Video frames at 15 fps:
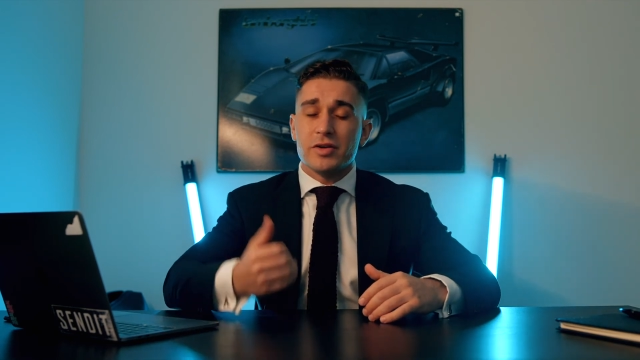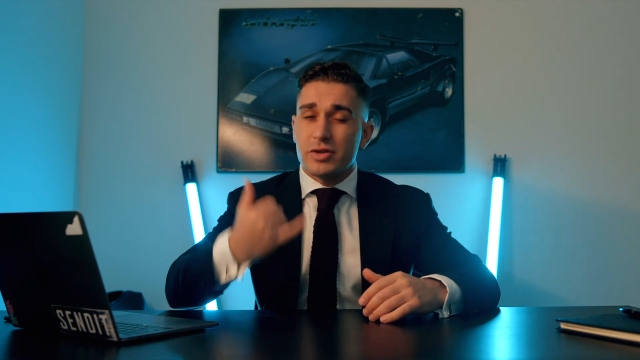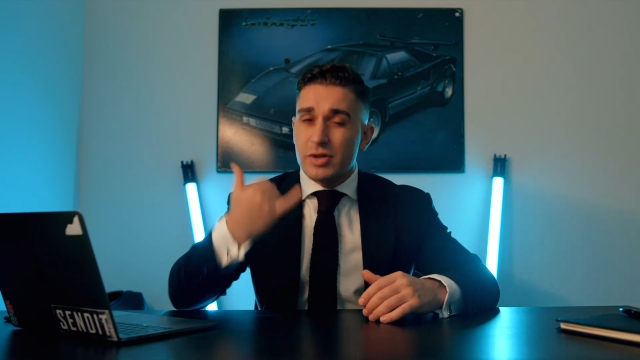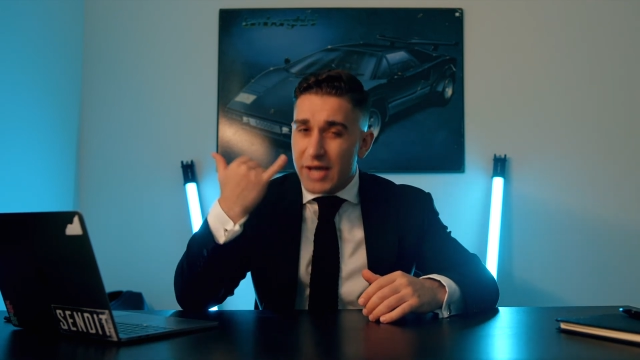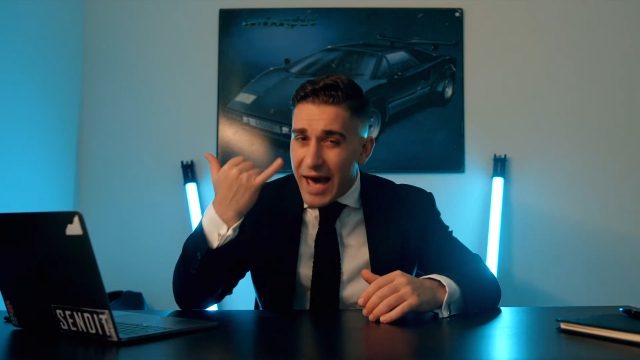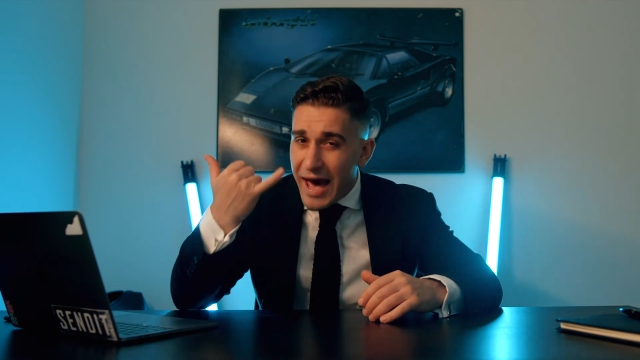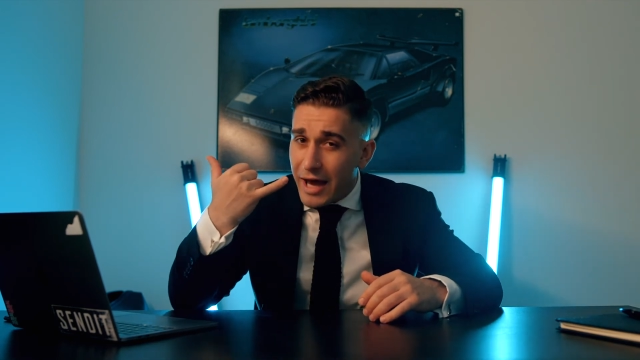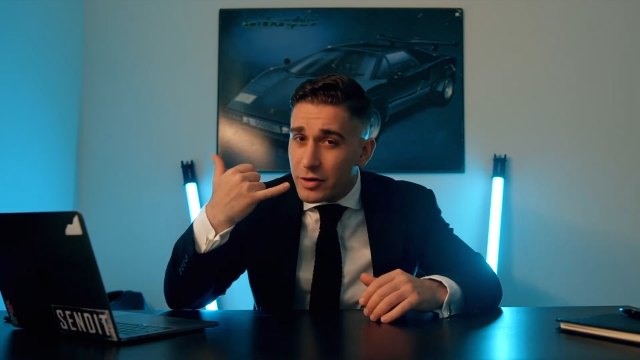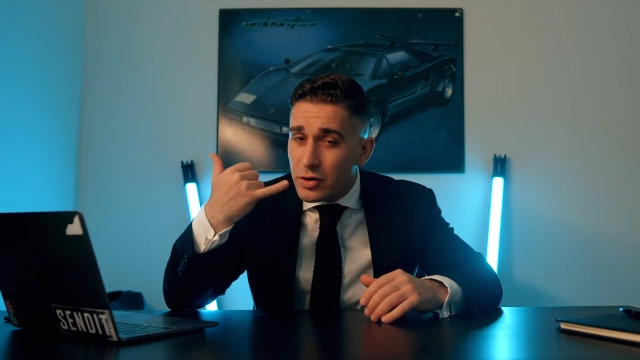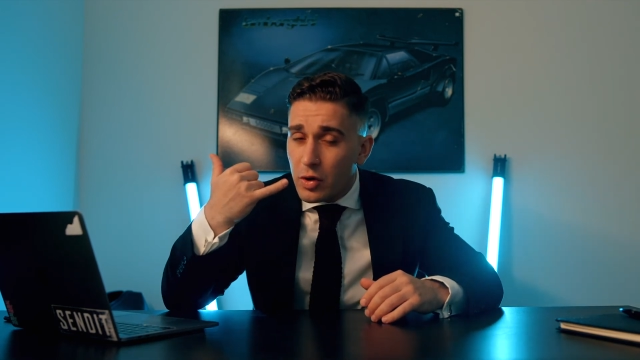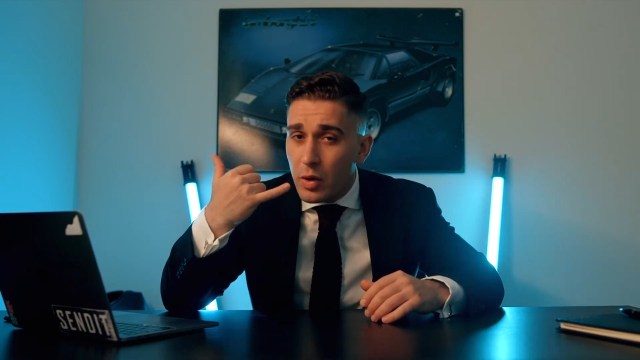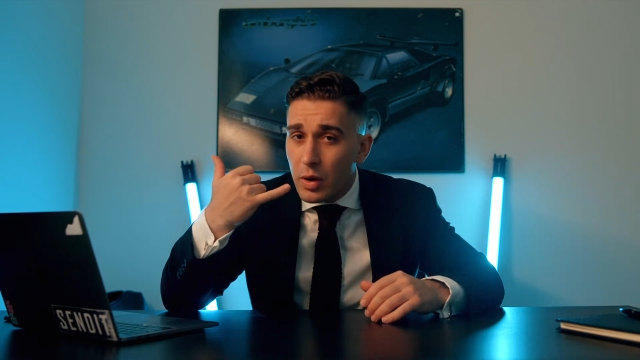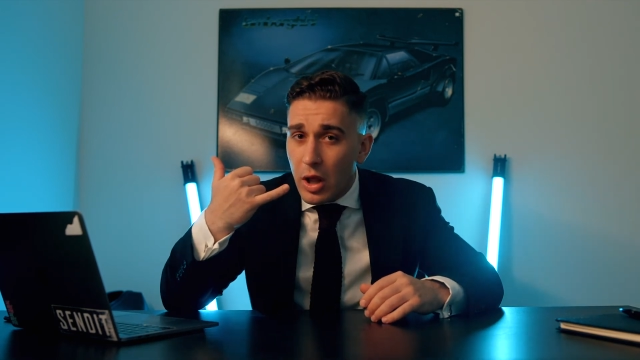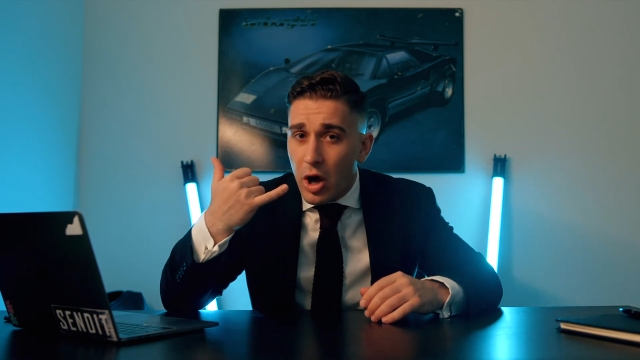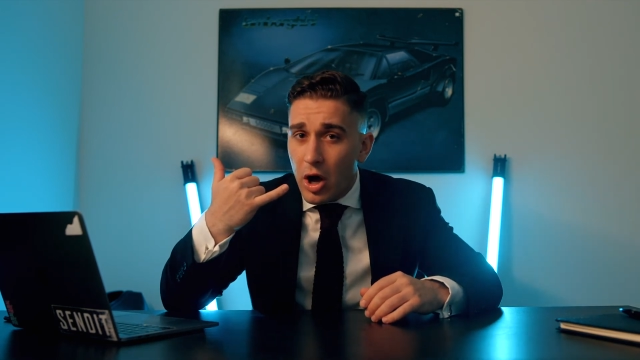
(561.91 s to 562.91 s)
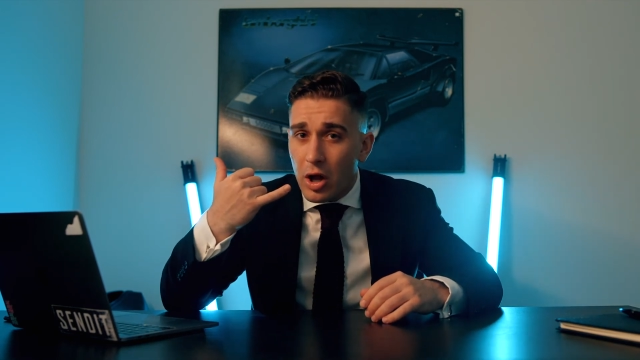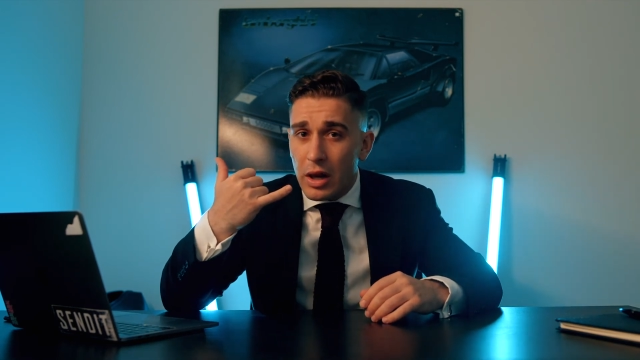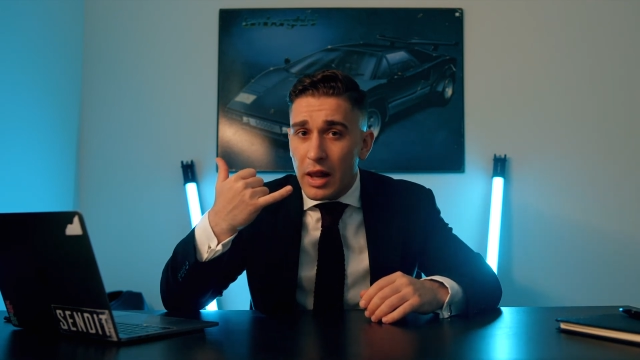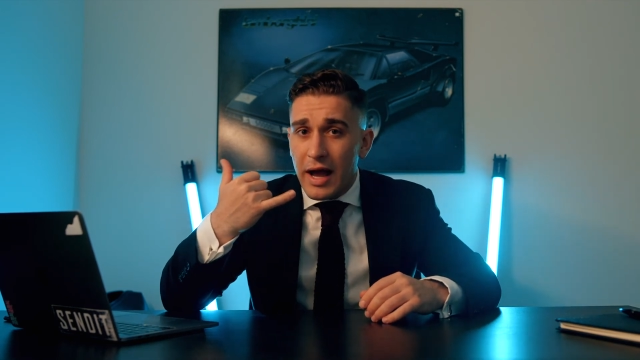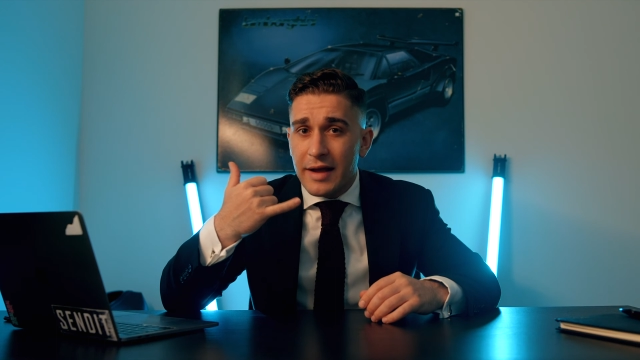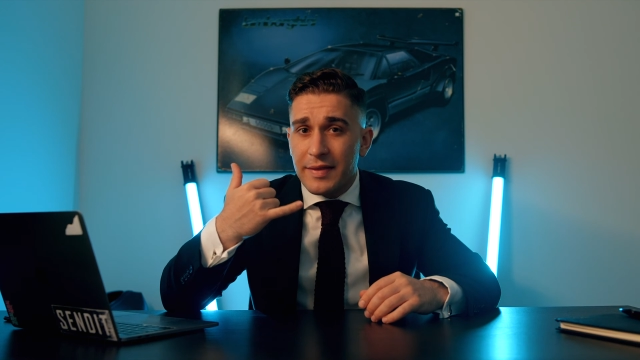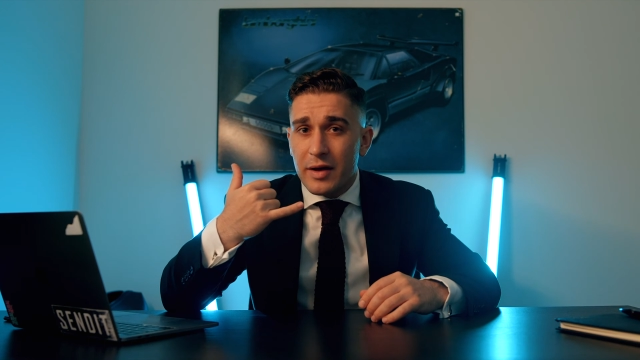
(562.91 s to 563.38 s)
You can call a
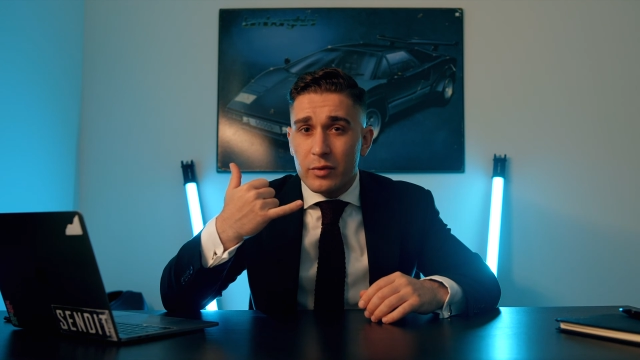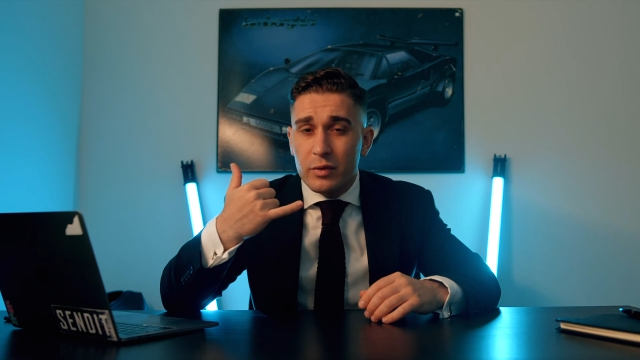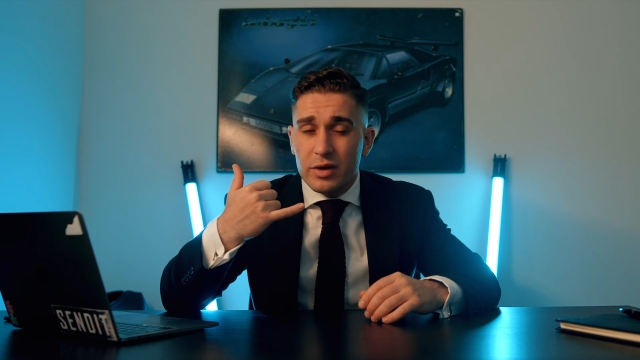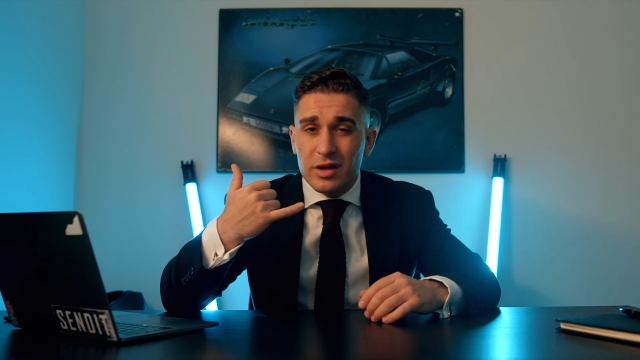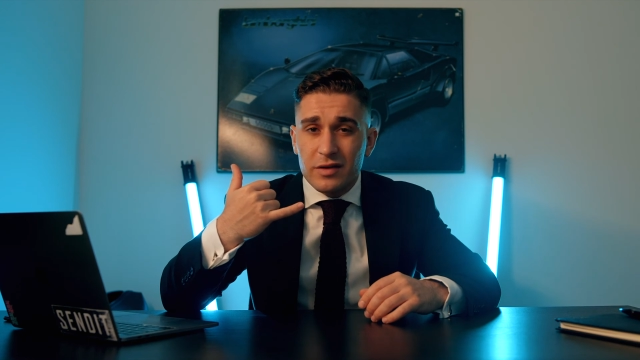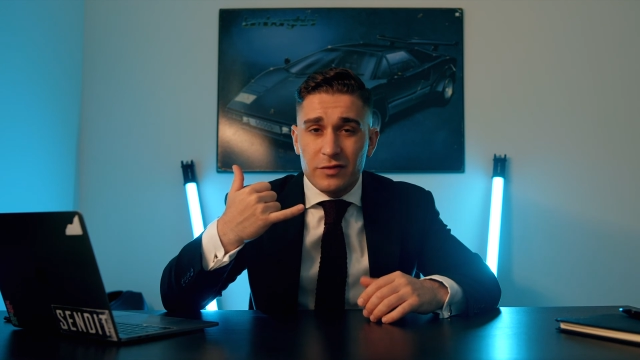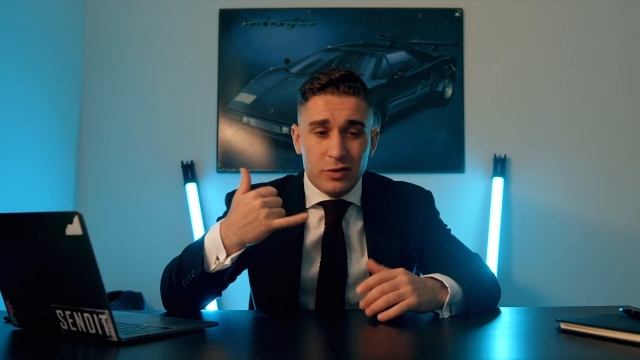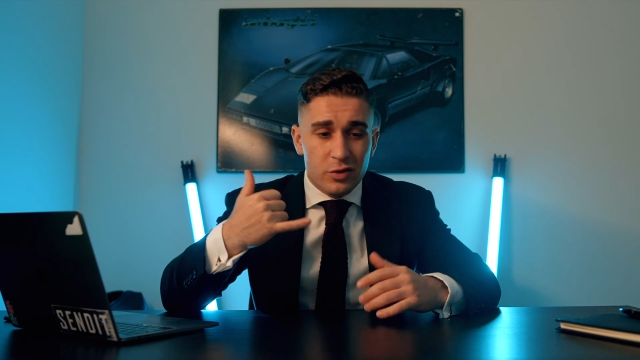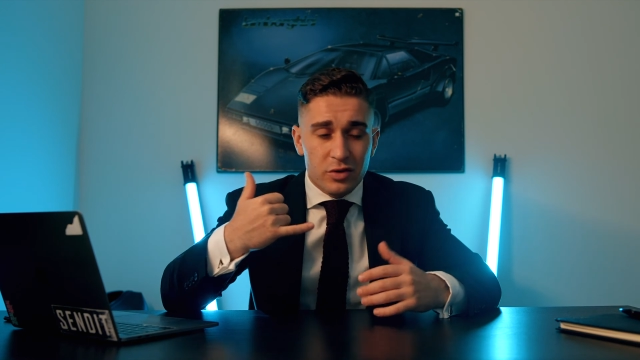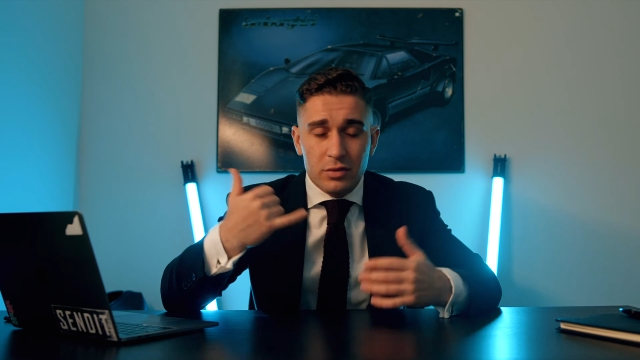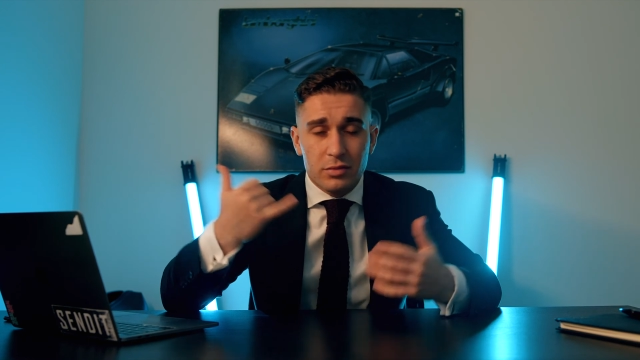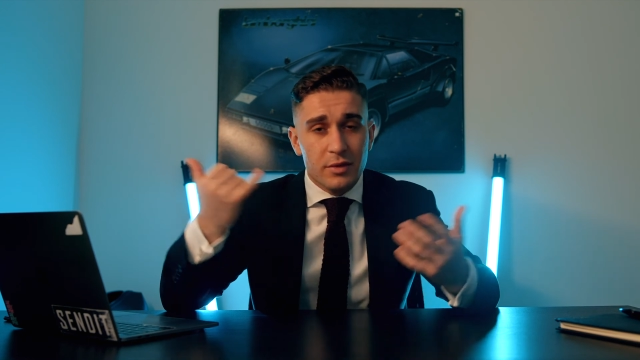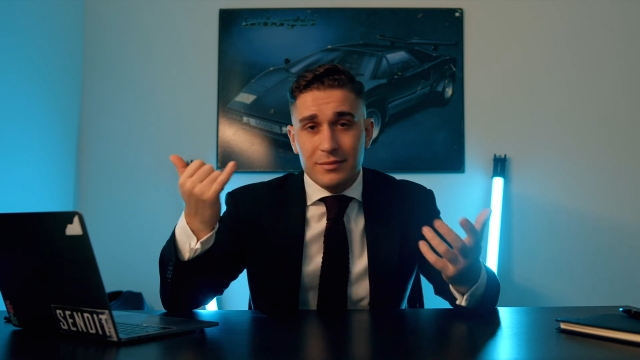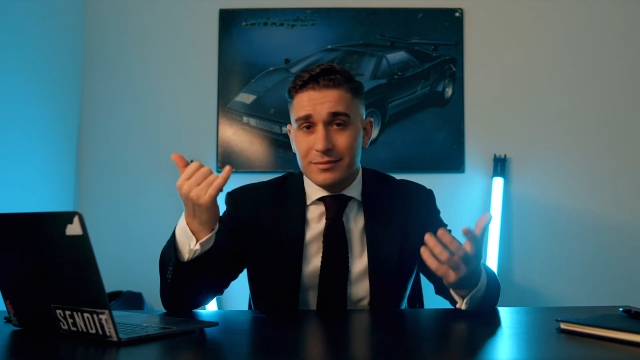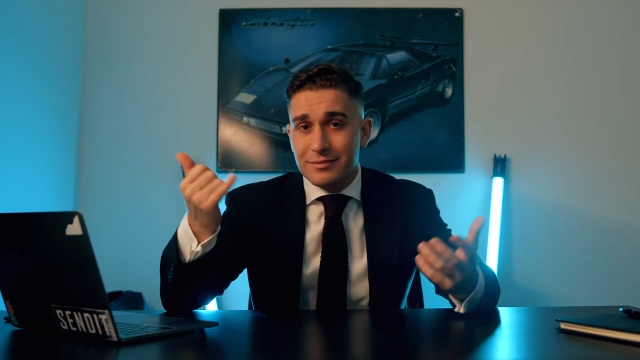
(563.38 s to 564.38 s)
hotline that will give you